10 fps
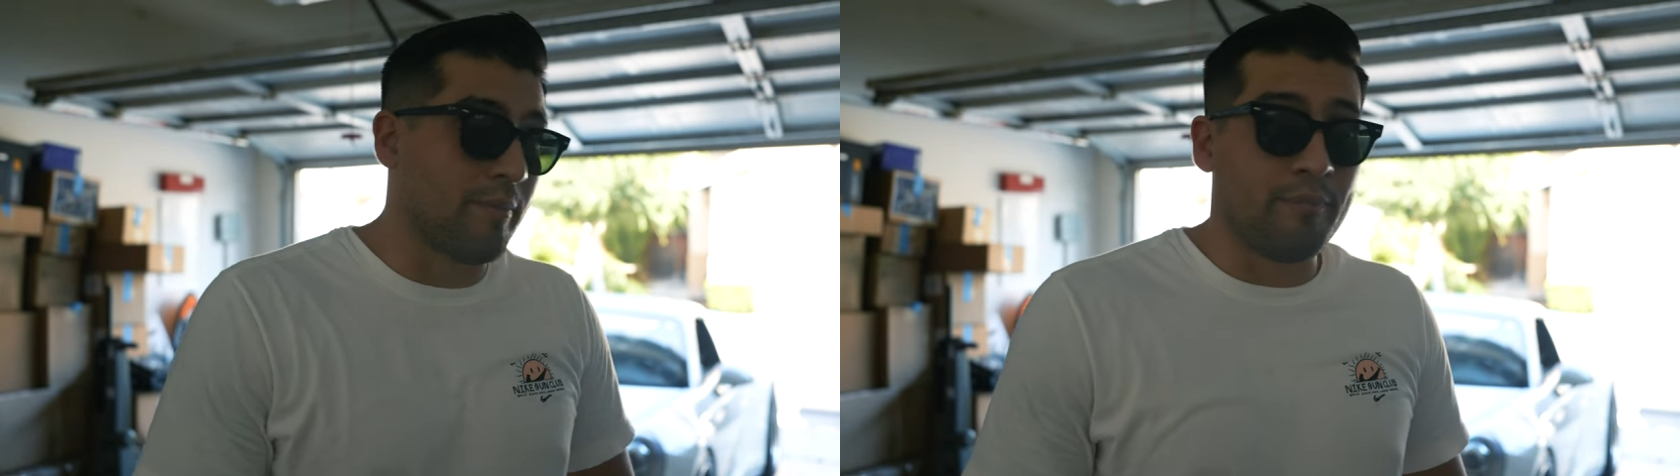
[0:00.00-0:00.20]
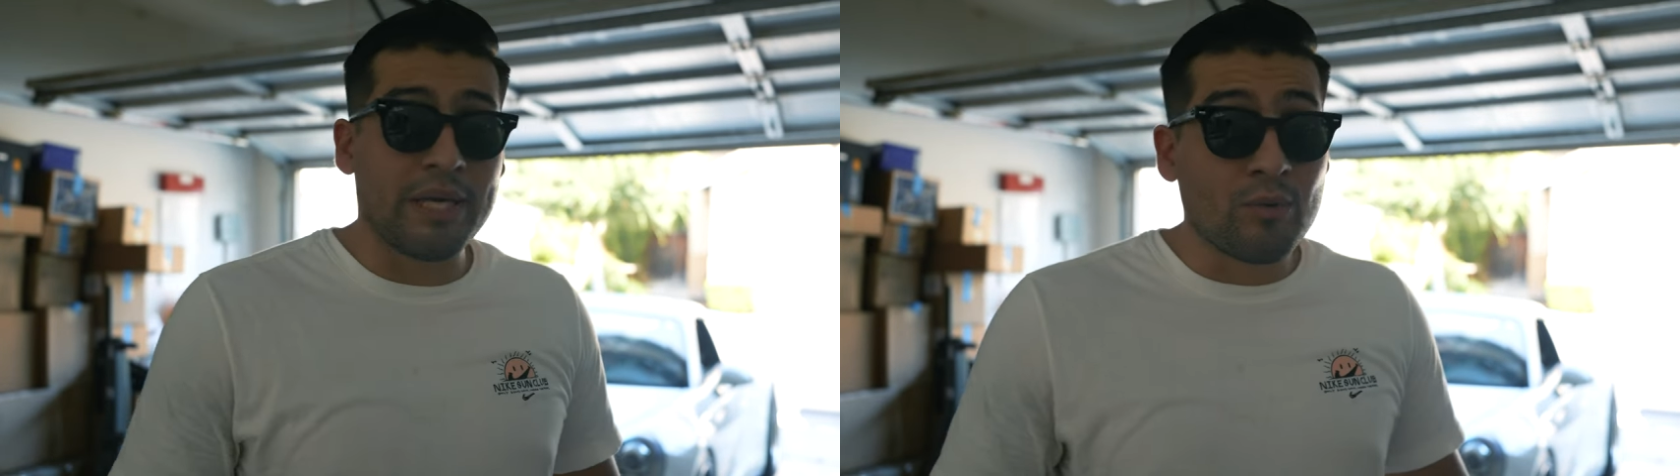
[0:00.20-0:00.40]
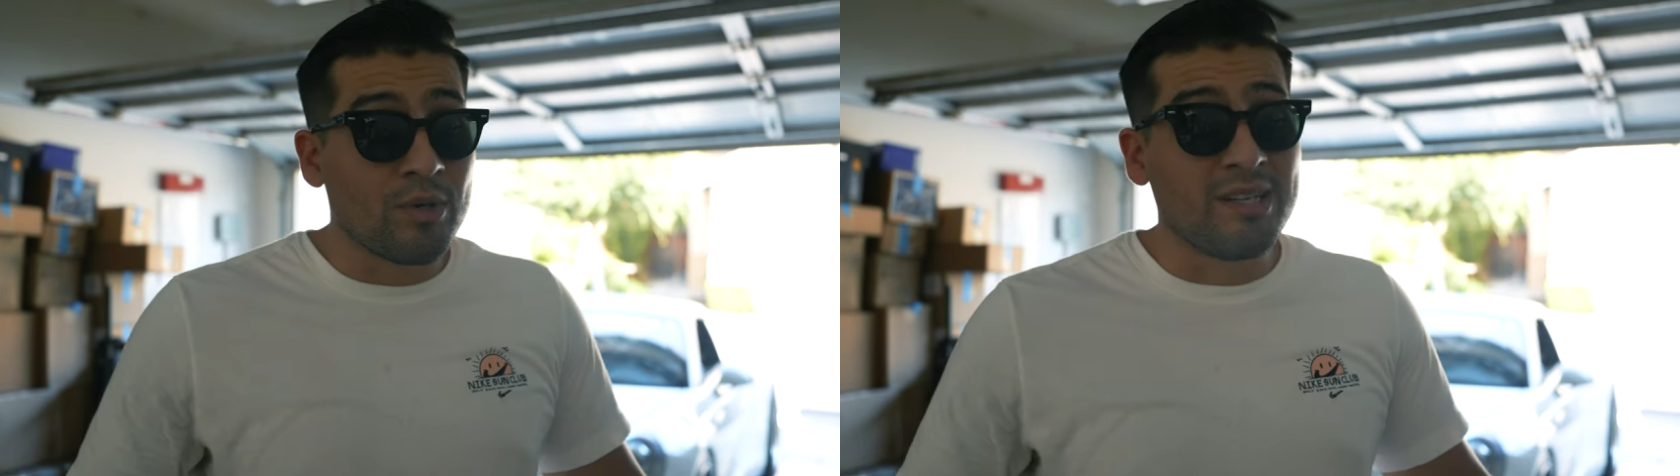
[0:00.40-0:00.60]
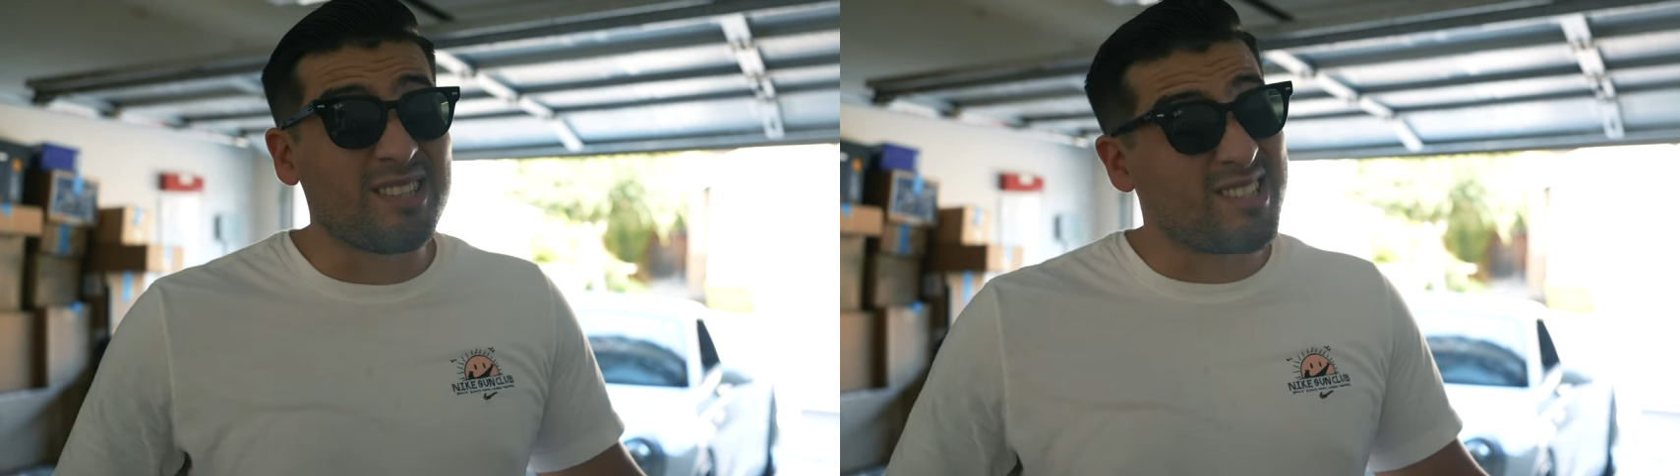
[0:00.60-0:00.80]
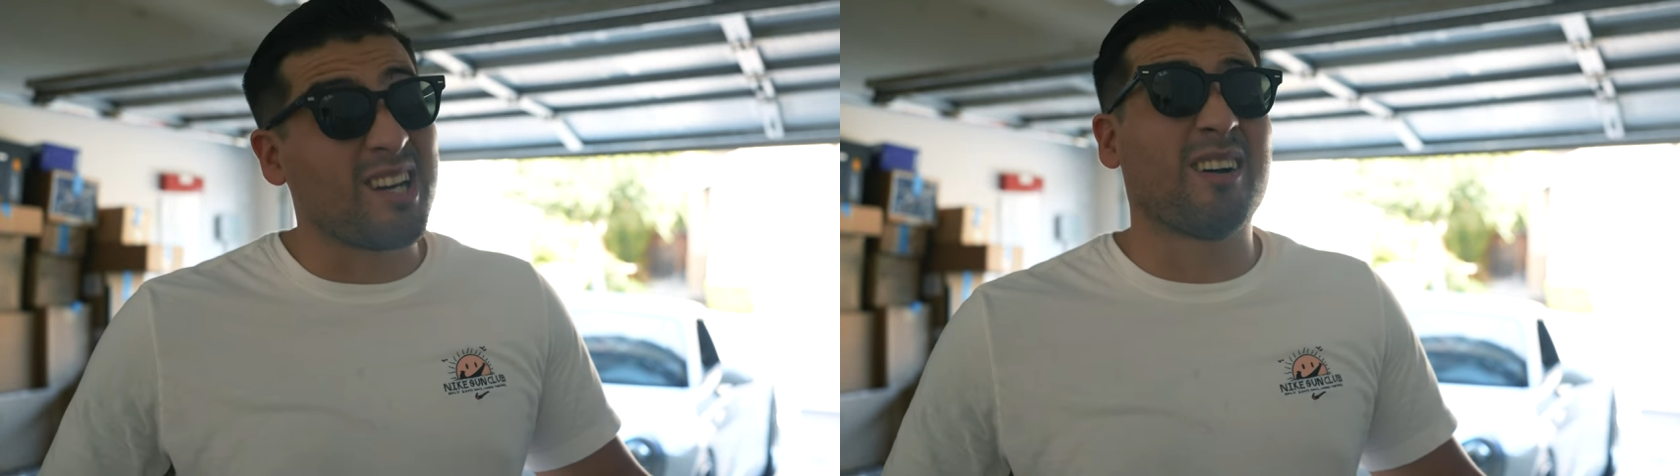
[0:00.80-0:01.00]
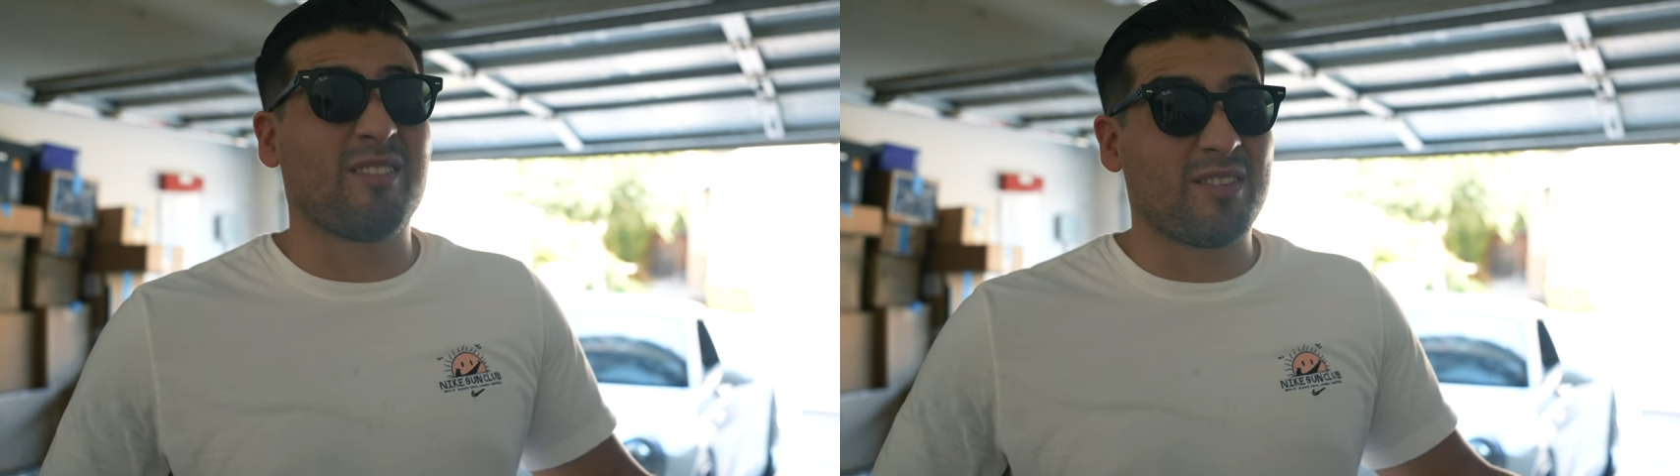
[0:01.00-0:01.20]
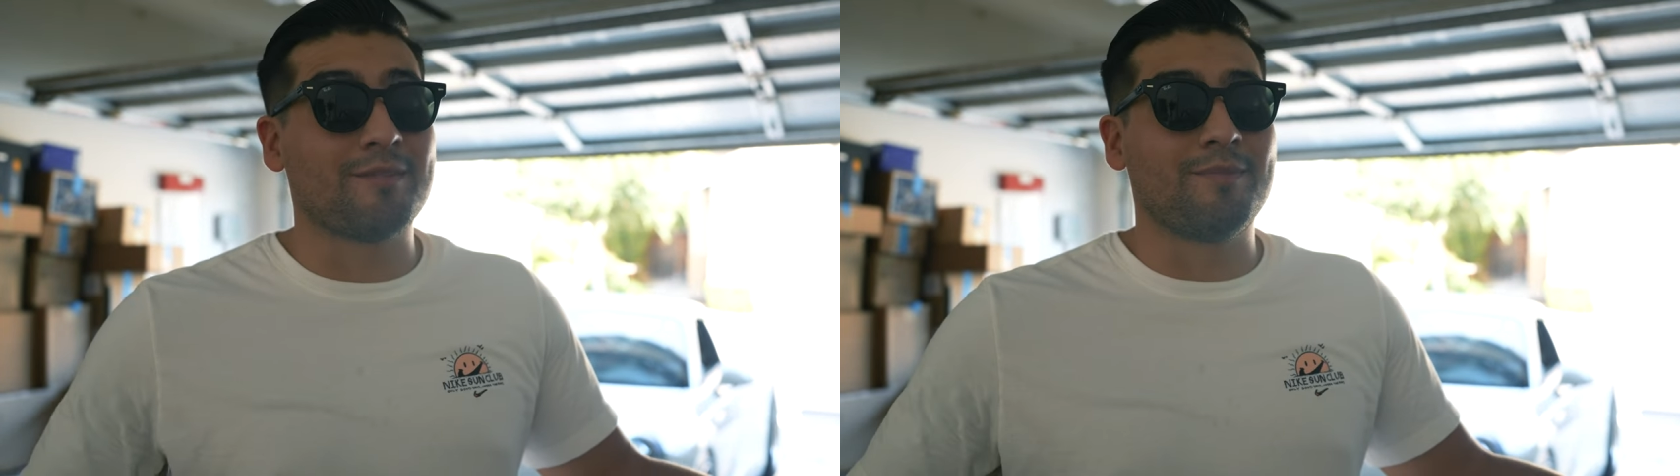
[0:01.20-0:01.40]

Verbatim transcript: big one is tough.